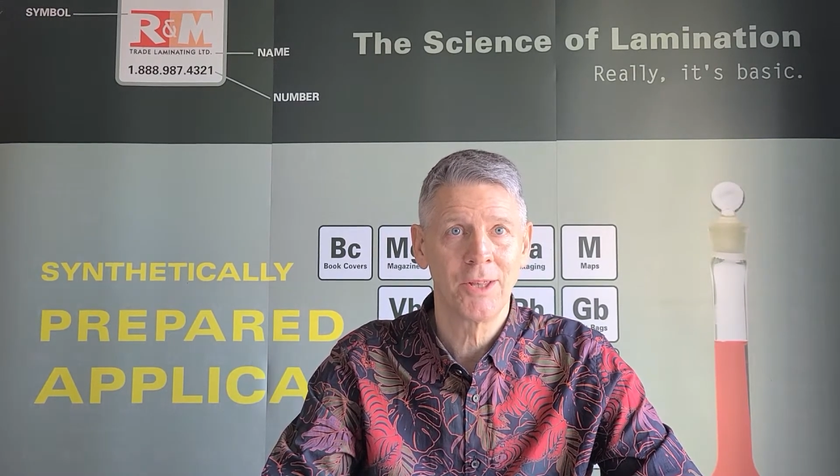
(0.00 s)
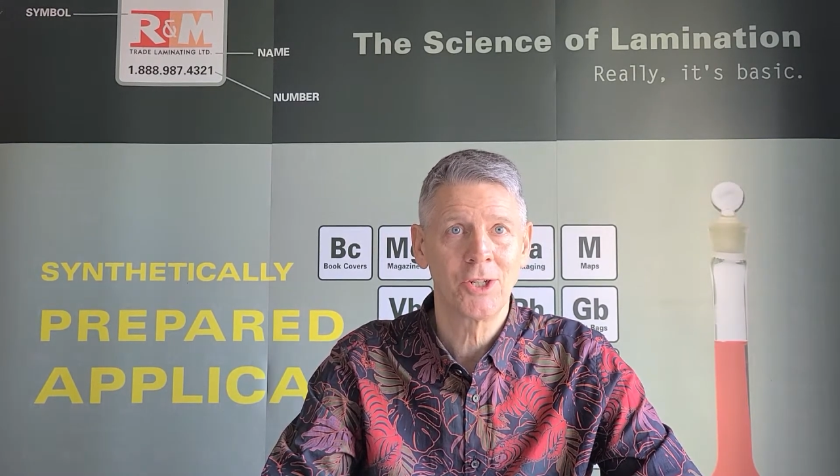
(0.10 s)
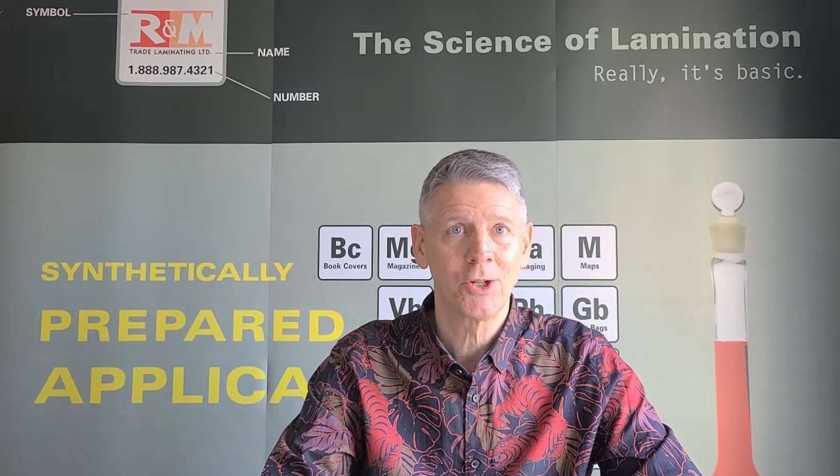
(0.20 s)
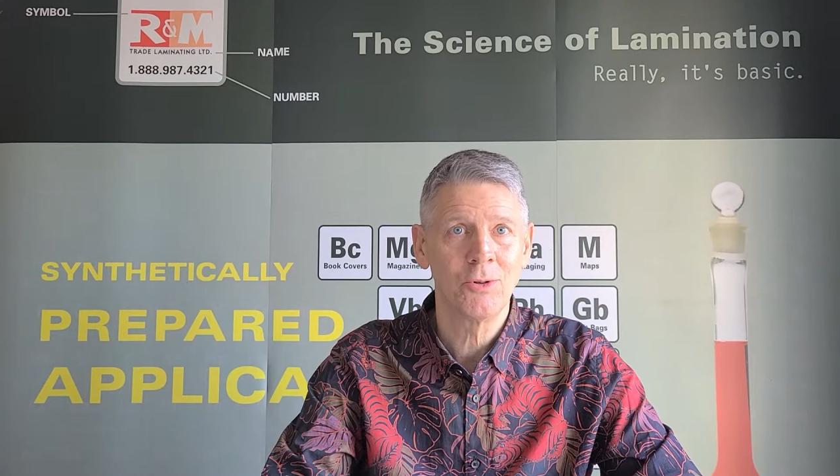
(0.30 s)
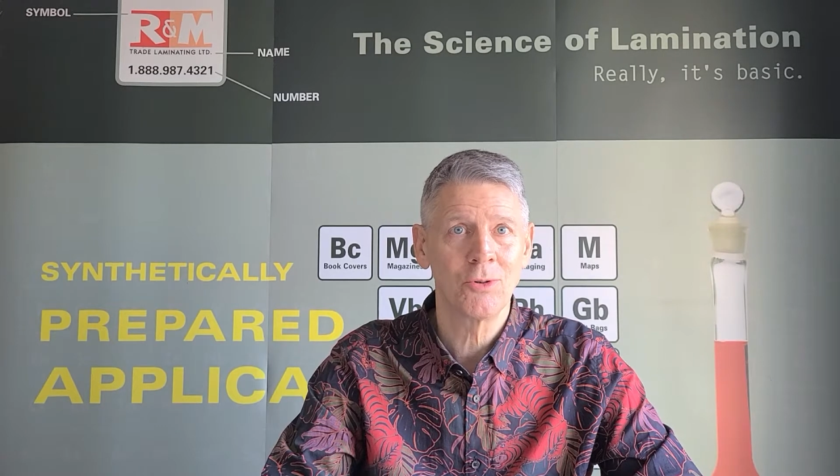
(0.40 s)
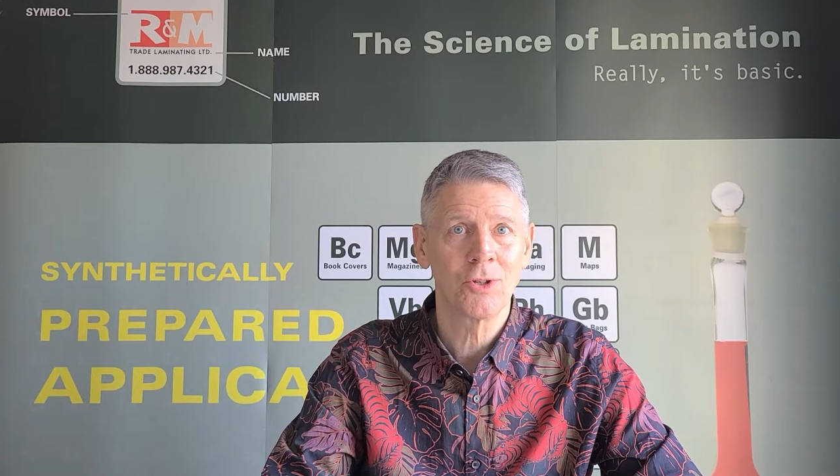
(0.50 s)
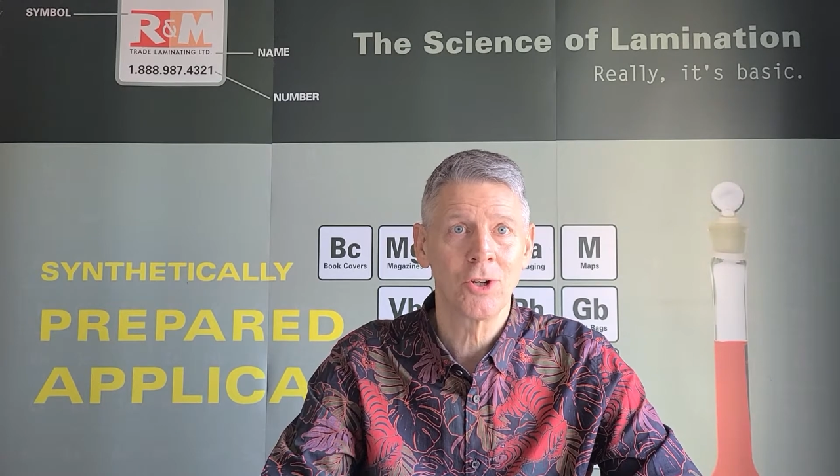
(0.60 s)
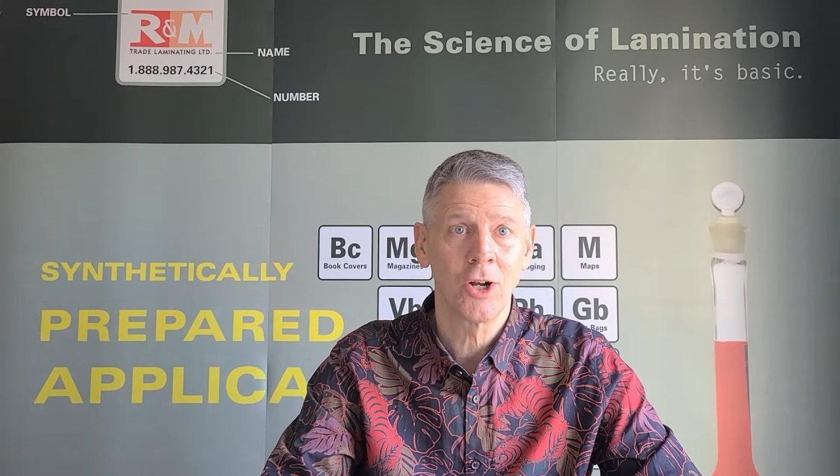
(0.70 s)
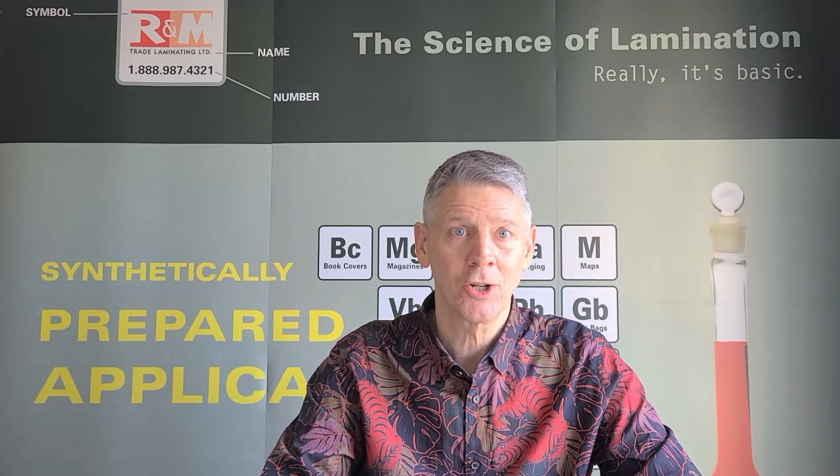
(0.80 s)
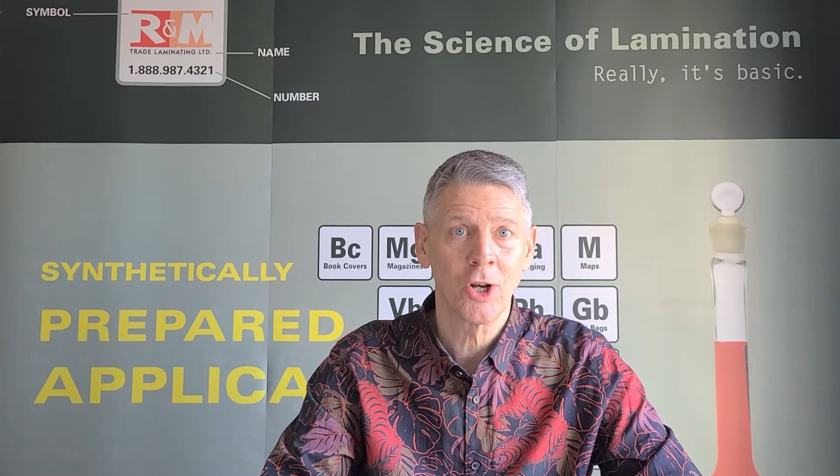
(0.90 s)
choose
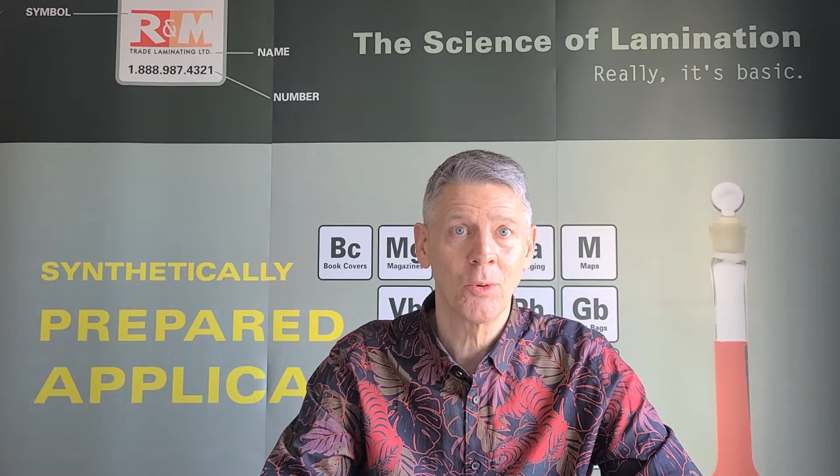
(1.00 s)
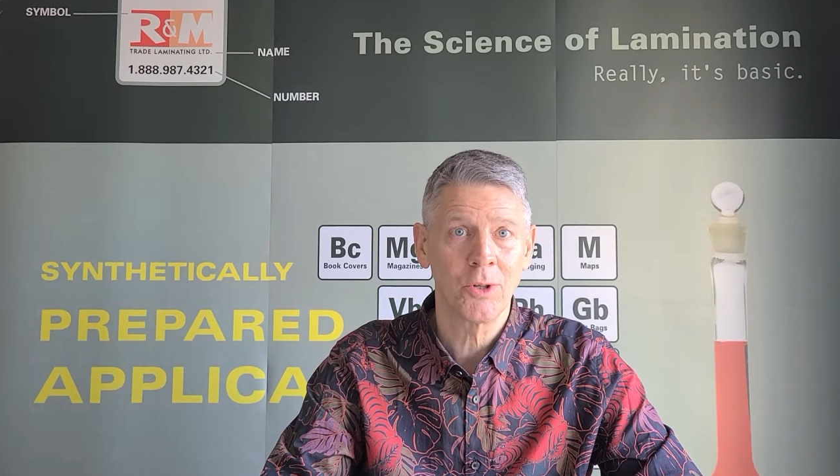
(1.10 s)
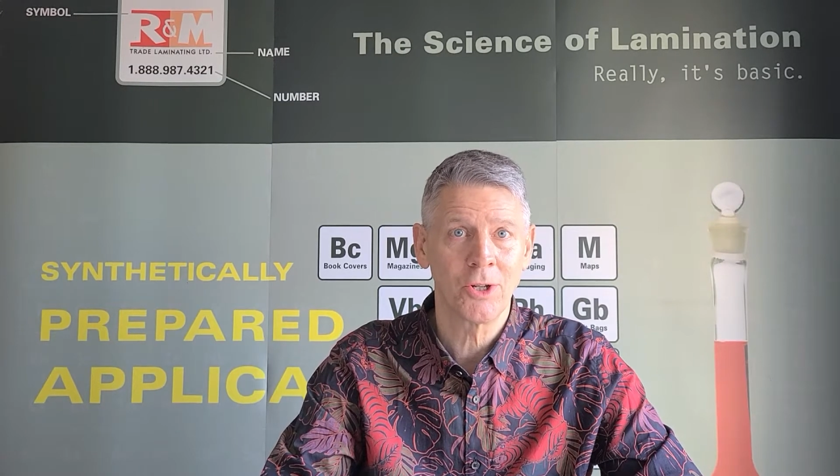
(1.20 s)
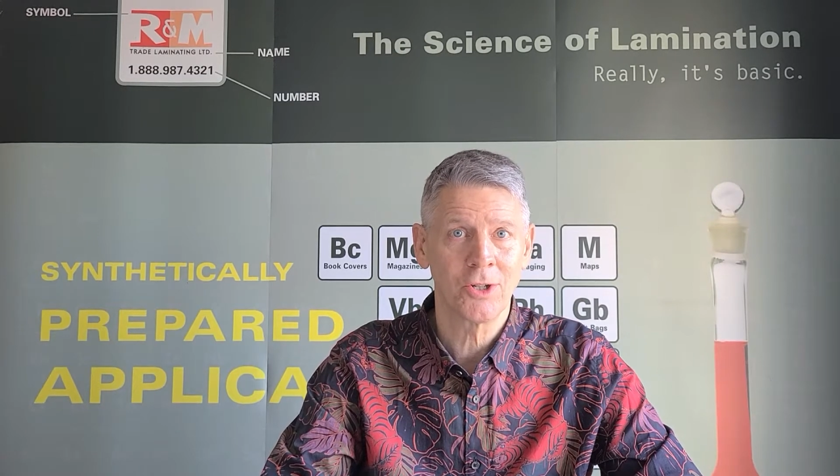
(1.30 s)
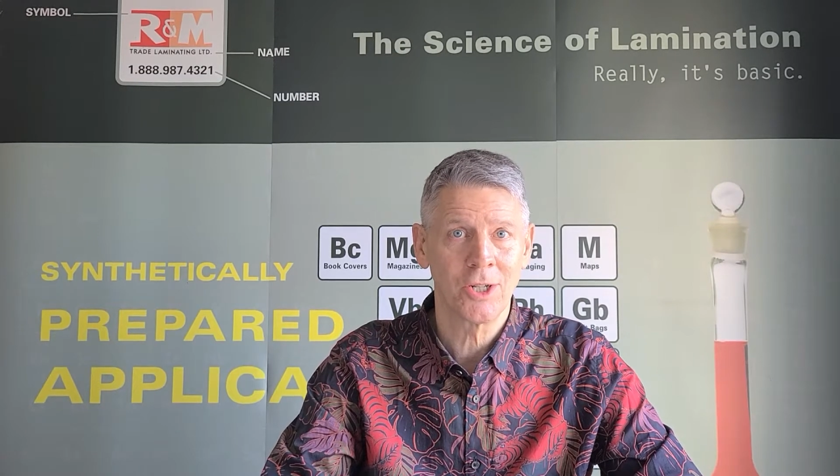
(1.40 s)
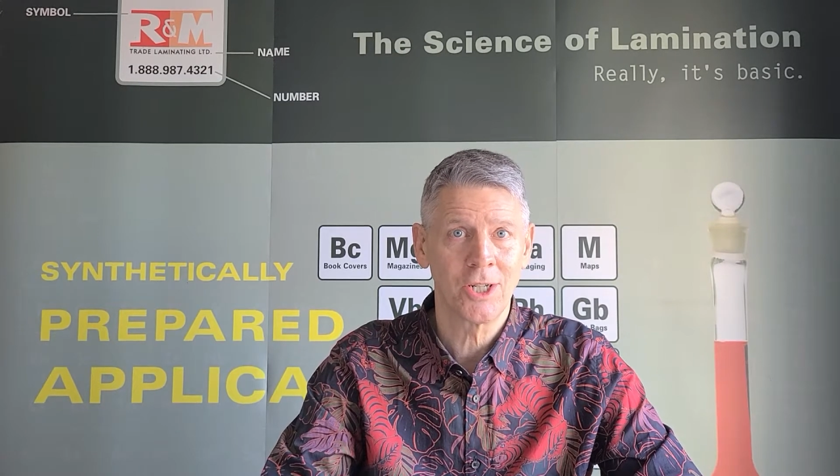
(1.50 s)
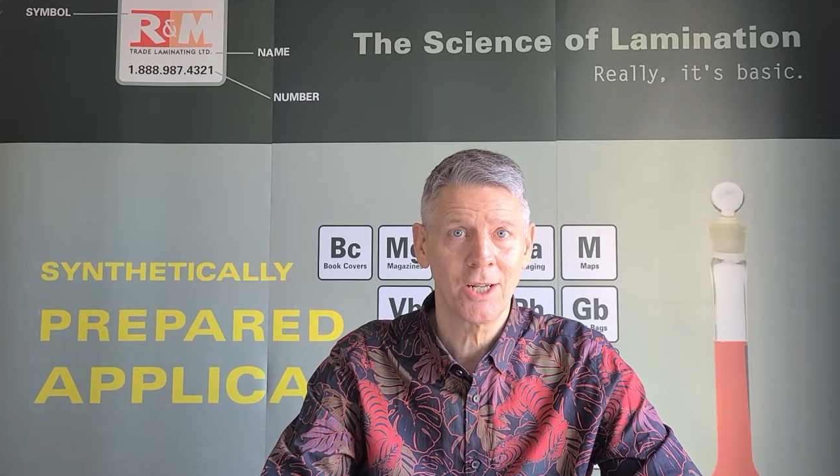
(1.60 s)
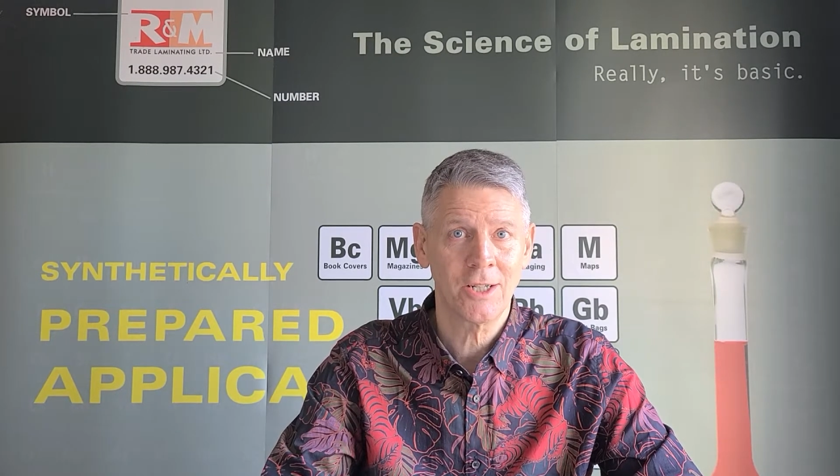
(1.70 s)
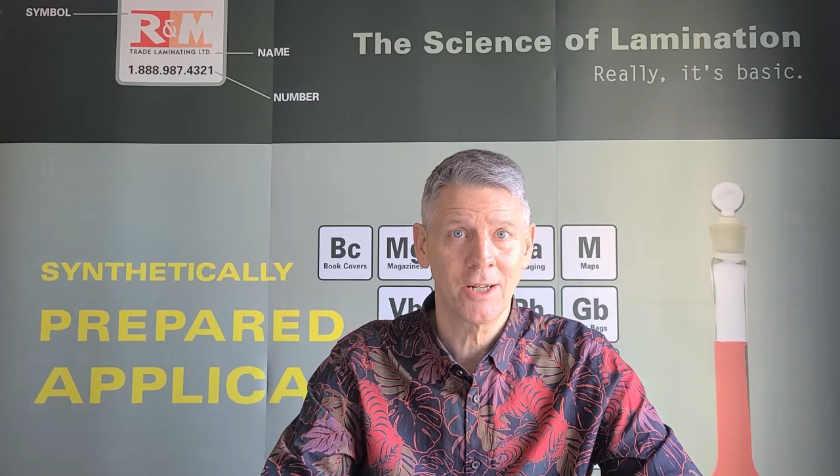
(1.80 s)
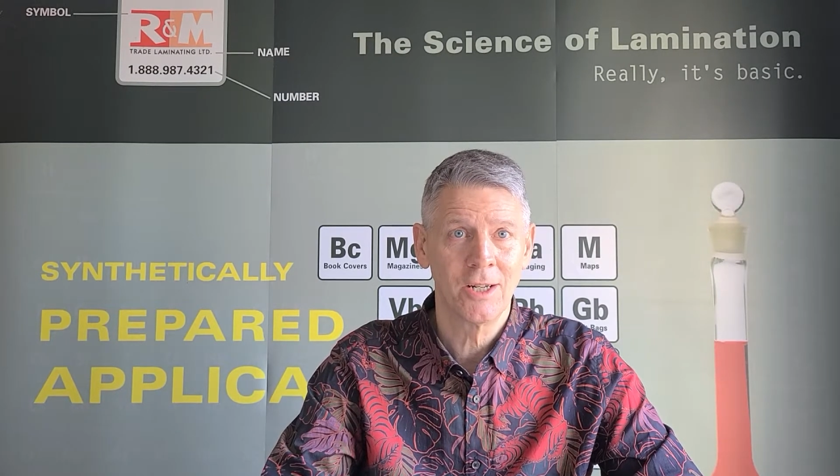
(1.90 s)
not to go with your suggestion.